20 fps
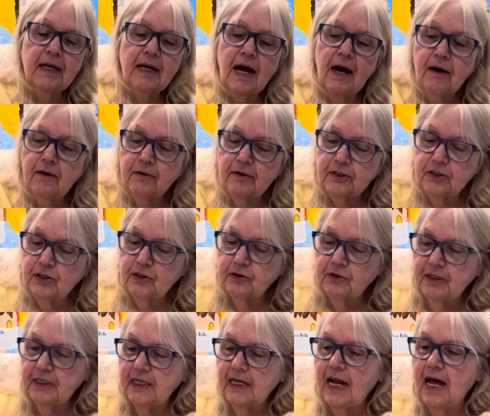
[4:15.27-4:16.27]
I was
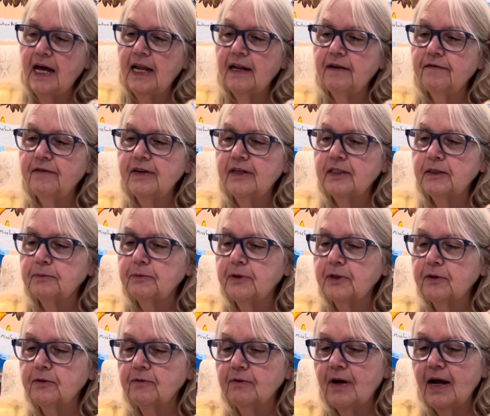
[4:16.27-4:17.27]
doing it out of this
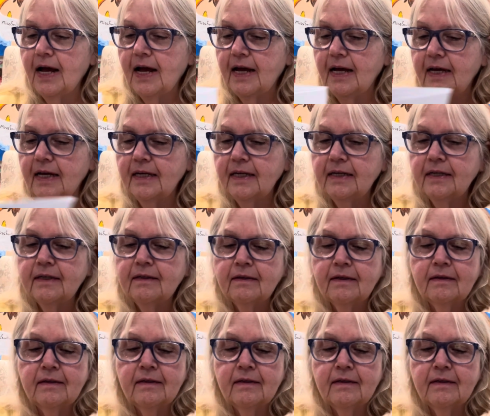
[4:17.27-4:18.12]
book right here.